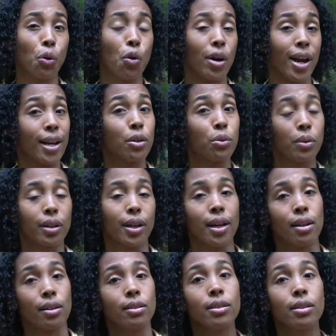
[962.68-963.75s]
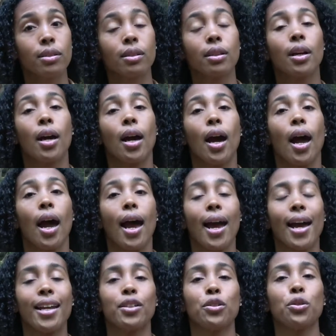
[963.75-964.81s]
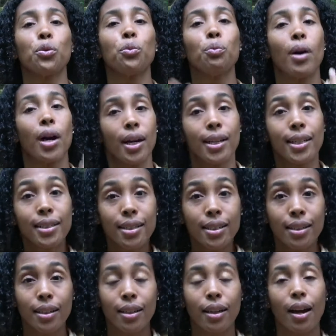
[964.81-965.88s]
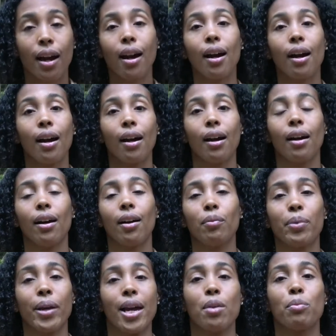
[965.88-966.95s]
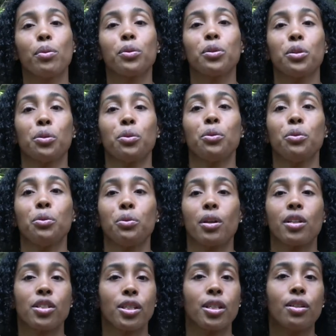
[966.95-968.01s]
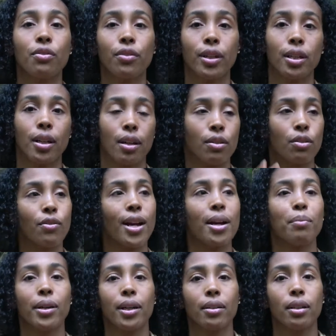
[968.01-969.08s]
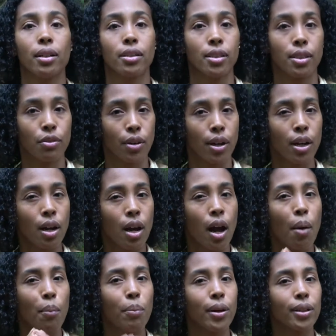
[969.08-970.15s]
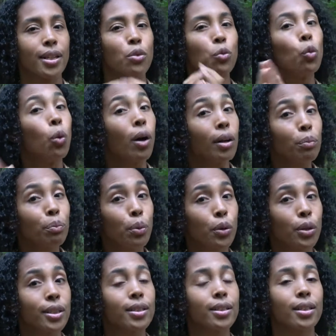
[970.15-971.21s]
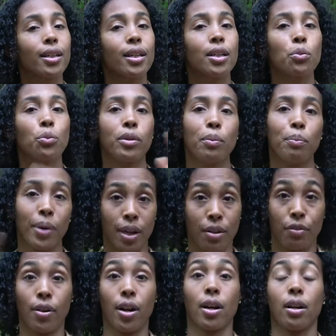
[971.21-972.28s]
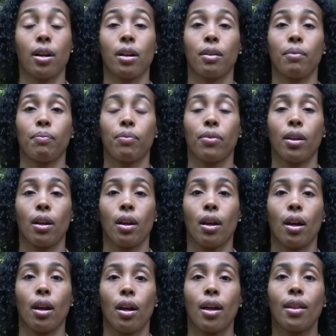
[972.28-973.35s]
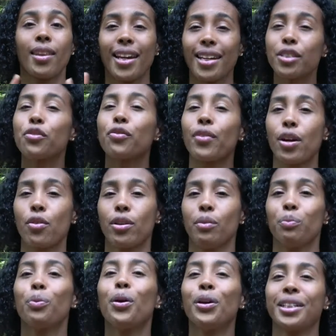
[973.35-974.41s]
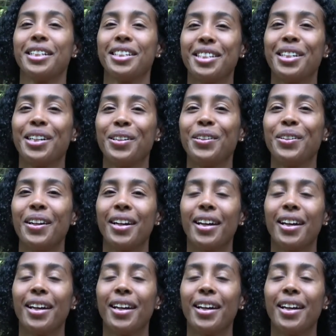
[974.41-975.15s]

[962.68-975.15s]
or anyone else, and you might be able to achieve it and grab it, etc. But at one point, it will backfire. That is very important to